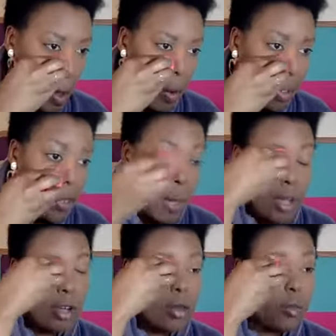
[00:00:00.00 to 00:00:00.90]
With the
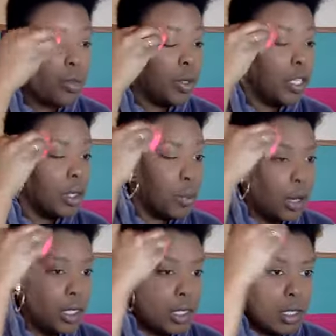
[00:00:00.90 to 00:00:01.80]
powder, I'm really
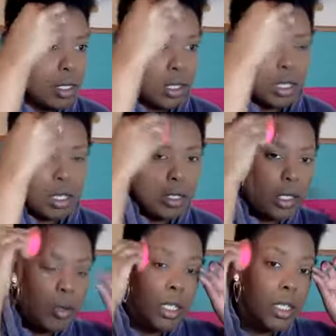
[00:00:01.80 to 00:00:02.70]
pressing
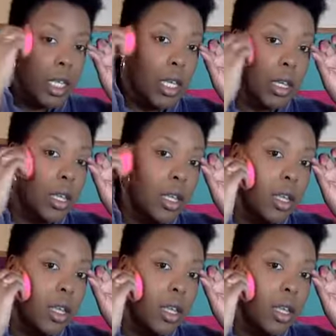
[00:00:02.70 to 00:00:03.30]
into my skin.